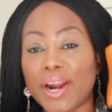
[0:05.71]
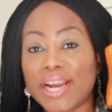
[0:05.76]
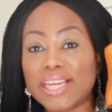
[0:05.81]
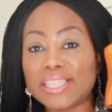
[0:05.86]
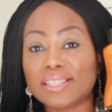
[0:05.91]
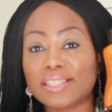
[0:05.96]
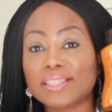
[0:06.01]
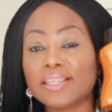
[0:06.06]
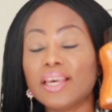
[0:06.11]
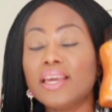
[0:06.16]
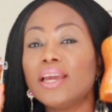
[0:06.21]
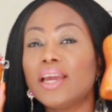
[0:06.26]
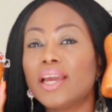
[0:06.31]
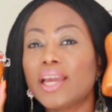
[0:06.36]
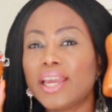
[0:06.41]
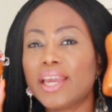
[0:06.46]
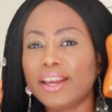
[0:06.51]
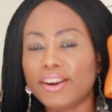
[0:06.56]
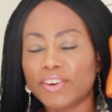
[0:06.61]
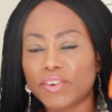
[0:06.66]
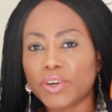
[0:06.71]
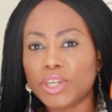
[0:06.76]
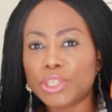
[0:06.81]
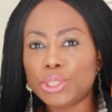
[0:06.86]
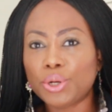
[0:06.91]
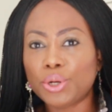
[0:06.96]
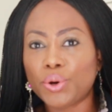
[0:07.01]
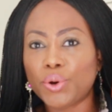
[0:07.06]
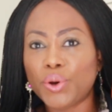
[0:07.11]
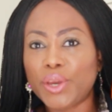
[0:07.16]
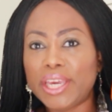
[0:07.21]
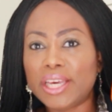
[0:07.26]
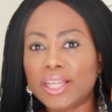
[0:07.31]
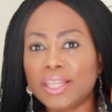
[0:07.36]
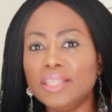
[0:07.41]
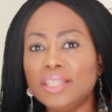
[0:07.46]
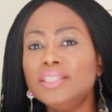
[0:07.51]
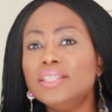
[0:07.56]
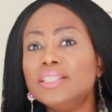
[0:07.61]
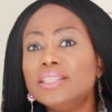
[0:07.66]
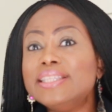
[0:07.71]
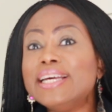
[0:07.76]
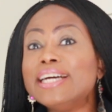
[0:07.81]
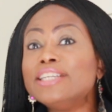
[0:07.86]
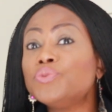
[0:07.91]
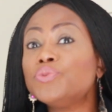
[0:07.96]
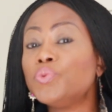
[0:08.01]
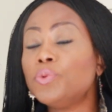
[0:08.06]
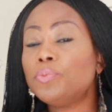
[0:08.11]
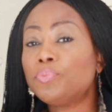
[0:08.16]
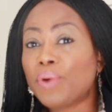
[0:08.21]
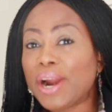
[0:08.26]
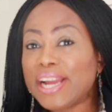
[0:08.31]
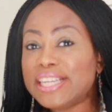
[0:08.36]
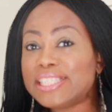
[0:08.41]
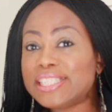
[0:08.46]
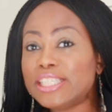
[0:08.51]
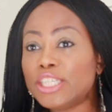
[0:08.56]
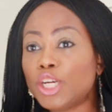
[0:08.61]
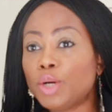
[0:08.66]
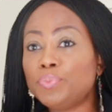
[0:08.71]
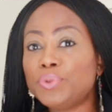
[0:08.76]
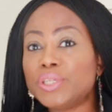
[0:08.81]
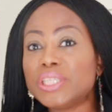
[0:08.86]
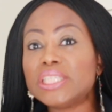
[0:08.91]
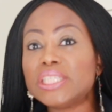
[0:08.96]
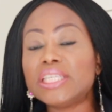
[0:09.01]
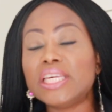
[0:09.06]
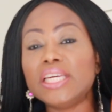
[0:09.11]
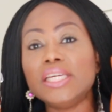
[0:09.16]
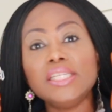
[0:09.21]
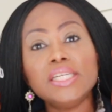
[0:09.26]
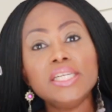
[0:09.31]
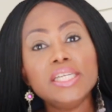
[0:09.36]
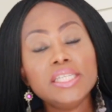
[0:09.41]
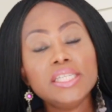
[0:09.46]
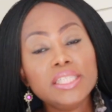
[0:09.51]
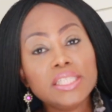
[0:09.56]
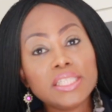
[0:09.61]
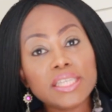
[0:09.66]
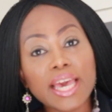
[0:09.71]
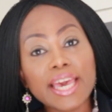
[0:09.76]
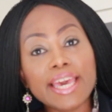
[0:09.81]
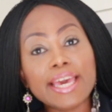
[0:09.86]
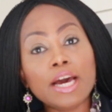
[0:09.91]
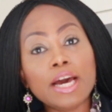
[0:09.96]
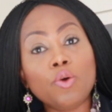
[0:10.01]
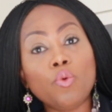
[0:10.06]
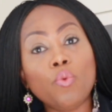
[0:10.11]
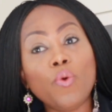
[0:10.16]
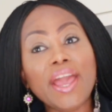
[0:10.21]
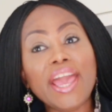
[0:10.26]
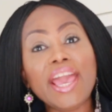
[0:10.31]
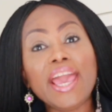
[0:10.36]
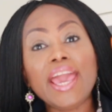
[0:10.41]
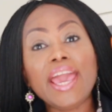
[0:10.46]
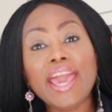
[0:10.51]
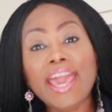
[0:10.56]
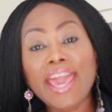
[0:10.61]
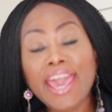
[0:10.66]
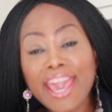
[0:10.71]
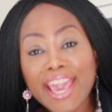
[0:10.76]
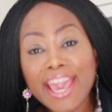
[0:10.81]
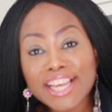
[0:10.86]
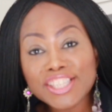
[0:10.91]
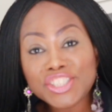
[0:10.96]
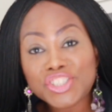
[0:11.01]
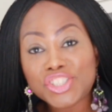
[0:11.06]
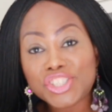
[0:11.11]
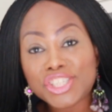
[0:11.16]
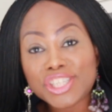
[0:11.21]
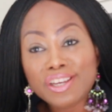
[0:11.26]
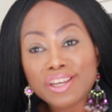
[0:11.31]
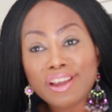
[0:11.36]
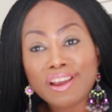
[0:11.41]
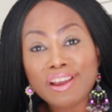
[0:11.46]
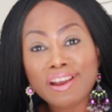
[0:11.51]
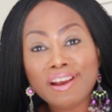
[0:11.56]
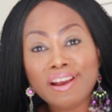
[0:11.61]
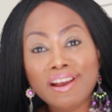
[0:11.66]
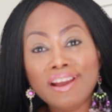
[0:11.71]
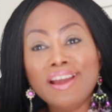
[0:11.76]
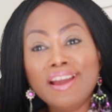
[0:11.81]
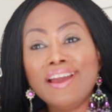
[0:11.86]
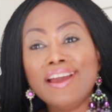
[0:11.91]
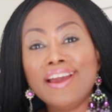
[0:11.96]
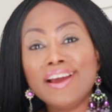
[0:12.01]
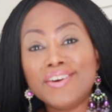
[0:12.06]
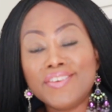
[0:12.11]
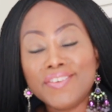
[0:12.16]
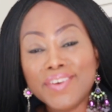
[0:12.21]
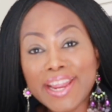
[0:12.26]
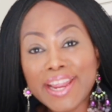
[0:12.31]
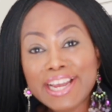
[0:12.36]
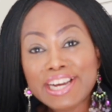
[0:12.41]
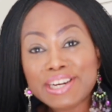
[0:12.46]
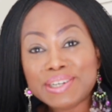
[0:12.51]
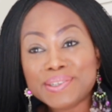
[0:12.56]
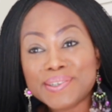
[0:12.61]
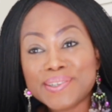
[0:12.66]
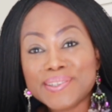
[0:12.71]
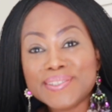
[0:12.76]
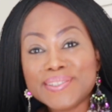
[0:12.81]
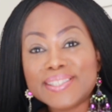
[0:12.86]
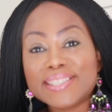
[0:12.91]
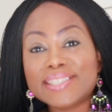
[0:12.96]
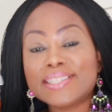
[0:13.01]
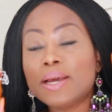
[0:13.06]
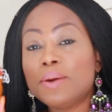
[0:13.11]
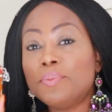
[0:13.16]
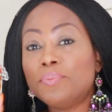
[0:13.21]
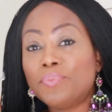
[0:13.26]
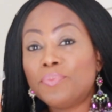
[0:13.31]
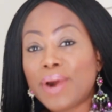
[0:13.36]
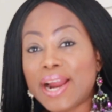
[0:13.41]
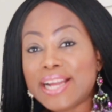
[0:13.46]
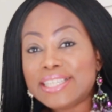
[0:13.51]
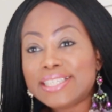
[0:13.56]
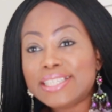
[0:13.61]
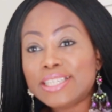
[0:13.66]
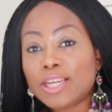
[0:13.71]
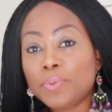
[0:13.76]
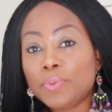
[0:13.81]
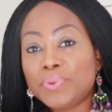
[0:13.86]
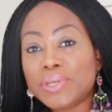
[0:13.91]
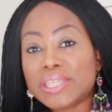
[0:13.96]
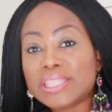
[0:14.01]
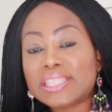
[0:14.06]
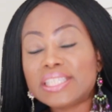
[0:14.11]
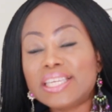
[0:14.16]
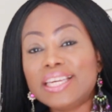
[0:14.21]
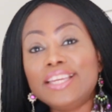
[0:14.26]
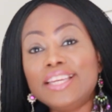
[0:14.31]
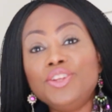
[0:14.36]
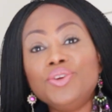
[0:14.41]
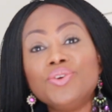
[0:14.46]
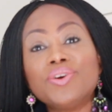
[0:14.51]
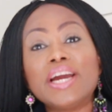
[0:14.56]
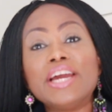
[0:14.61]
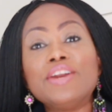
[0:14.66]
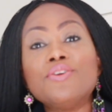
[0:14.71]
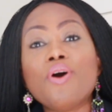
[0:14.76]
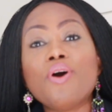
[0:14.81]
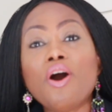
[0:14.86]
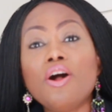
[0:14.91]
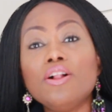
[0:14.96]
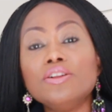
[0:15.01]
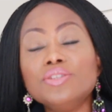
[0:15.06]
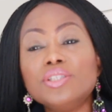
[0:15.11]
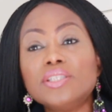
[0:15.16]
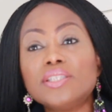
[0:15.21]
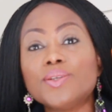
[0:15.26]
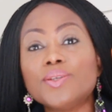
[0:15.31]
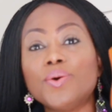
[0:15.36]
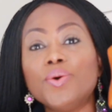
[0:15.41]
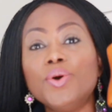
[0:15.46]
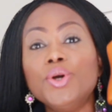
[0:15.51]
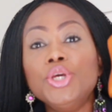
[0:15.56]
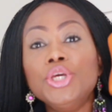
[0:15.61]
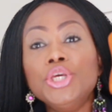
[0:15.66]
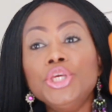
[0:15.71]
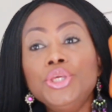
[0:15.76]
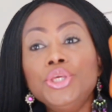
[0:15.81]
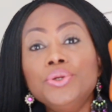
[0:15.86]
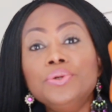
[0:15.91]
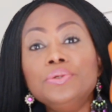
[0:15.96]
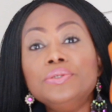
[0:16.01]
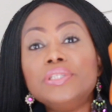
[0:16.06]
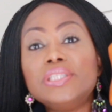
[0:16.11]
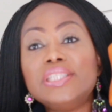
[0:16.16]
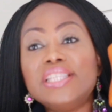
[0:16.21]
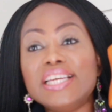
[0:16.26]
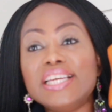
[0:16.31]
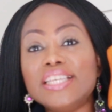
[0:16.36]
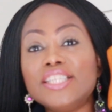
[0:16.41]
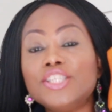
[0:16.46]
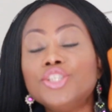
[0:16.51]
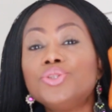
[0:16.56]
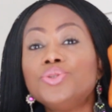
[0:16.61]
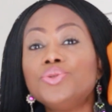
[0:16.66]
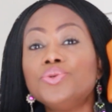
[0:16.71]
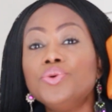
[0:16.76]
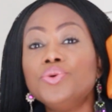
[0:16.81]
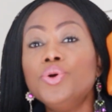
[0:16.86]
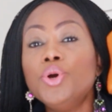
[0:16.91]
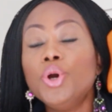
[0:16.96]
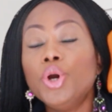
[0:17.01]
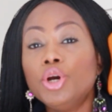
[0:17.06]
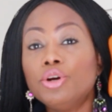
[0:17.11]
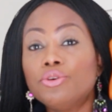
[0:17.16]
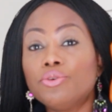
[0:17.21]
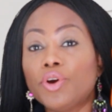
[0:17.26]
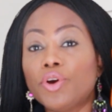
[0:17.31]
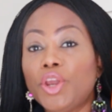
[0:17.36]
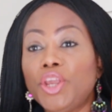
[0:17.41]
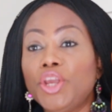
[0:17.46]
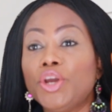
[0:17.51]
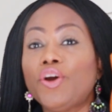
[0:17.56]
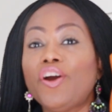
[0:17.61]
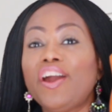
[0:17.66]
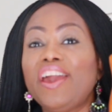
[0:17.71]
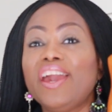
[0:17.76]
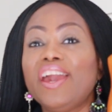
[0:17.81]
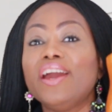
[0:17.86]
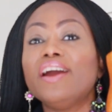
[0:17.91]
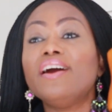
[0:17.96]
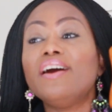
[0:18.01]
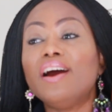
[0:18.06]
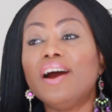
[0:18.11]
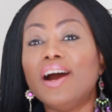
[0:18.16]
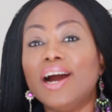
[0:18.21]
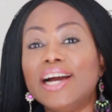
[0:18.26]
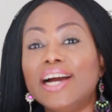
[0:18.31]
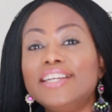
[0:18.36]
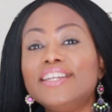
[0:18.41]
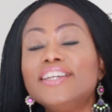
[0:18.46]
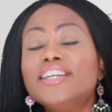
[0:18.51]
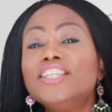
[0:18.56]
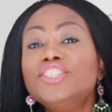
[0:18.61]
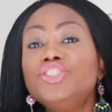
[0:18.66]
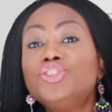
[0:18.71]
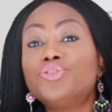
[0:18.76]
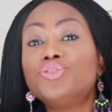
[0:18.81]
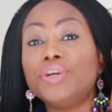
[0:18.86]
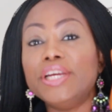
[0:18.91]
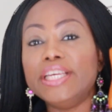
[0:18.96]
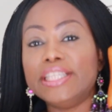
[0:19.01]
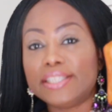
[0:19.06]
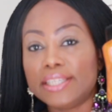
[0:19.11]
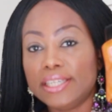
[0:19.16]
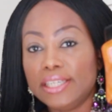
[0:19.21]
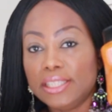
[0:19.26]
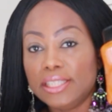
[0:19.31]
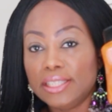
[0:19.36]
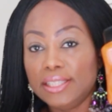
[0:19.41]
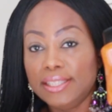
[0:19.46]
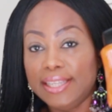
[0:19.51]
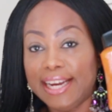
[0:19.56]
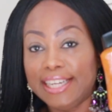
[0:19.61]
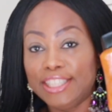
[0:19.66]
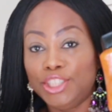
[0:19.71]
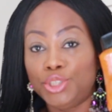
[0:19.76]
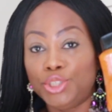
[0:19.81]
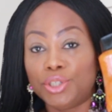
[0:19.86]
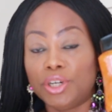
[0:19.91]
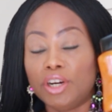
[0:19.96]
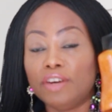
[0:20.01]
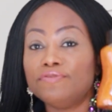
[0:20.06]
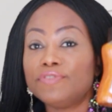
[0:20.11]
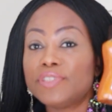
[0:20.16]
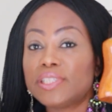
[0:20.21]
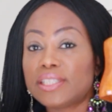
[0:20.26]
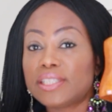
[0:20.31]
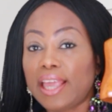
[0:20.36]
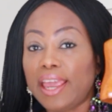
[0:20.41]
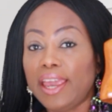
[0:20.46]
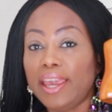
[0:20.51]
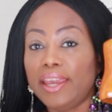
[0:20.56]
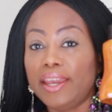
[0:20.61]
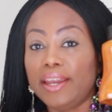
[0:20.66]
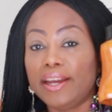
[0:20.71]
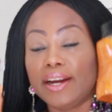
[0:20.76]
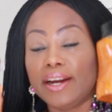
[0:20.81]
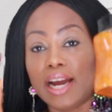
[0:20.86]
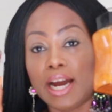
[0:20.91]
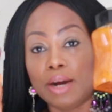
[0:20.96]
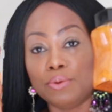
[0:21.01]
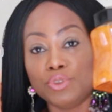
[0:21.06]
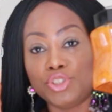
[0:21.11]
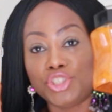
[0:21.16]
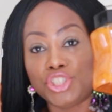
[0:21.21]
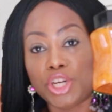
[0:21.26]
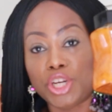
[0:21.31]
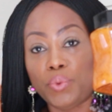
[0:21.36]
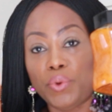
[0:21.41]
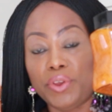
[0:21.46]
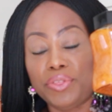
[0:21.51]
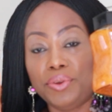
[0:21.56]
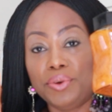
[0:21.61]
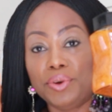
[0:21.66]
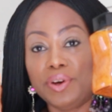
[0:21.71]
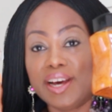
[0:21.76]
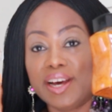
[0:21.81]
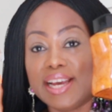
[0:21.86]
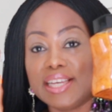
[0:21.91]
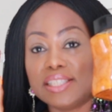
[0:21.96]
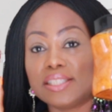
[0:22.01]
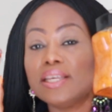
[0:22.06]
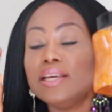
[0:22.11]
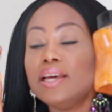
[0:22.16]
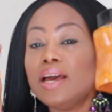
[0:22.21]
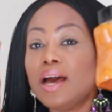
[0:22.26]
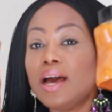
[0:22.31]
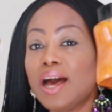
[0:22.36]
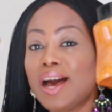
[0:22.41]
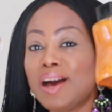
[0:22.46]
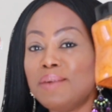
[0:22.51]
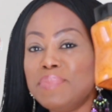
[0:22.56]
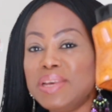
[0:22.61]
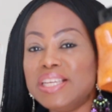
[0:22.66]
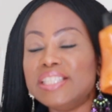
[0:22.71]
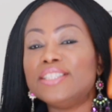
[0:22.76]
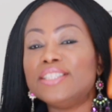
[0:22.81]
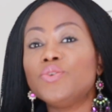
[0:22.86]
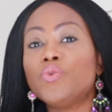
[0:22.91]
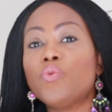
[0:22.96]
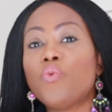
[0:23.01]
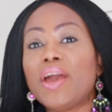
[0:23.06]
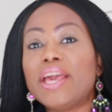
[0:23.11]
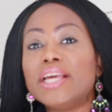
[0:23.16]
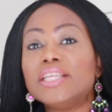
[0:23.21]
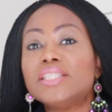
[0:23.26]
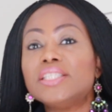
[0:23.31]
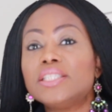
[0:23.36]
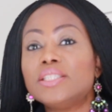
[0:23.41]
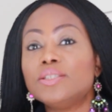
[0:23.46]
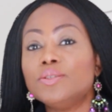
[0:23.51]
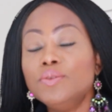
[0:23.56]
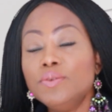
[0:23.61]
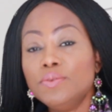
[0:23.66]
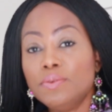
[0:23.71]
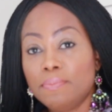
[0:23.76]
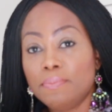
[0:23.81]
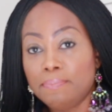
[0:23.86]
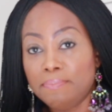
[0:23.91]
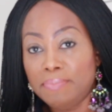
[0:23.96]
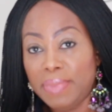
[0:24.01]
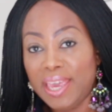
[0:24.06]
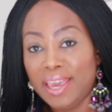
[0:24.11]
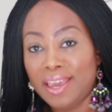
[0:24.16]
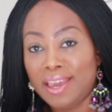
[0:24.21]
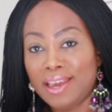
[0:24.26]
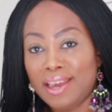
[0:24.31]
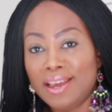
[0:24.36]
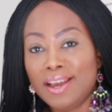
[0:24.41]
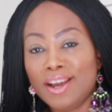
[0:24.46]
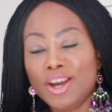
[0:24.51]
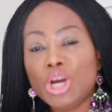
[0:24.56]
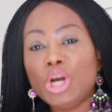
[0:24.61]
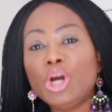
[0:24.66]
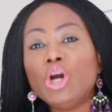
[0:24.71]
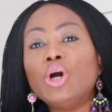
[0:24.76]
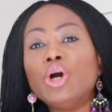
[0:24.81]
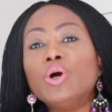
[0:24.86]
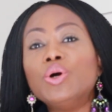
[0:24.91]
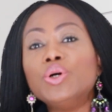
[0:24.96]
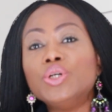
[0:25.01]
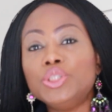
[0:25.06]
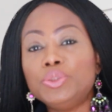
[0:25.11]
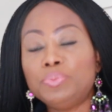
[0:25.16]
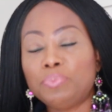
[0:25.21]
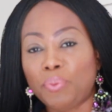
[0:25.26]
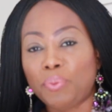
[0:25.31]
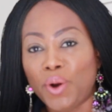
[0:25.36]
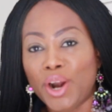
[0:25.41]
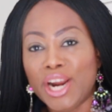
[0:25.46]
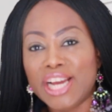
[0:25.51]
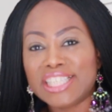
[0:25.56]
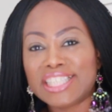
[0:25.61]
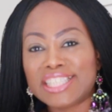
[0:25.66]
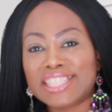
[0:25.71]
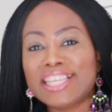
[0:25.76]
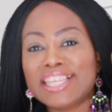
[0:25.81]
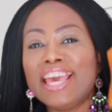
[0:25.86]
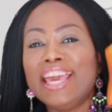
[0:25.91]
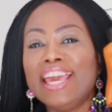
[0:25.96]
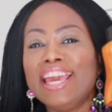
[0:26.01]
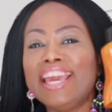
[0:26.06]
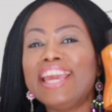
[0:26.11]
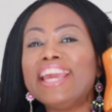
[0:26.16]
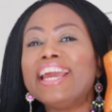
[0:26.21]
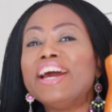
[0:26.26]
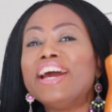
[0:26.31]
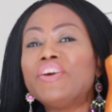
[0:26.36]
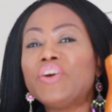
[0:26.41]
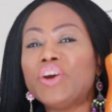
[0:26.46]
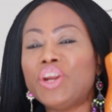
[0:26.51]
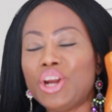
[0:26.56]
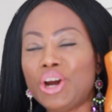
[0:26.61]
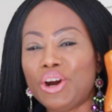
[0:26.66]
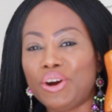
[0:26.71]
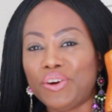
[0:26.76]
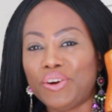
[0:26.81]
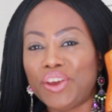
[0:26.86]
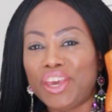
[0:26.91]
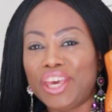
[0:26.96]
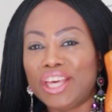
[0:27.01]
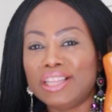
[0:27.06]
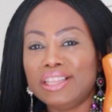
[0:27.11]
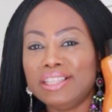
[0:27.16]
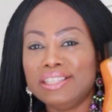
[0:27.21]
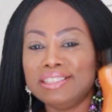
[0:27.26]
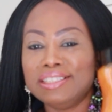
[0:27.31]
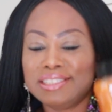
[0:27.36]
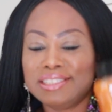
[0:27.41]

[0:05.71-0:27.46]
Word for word: pressed carrot oil that will brighten up your skin, take away age, wrinkles, brighten up your skin, you can also use this to grow your hair and treat dandruff. Stay here, I will share with you guys amazing ways to make cold pressed carrot oil.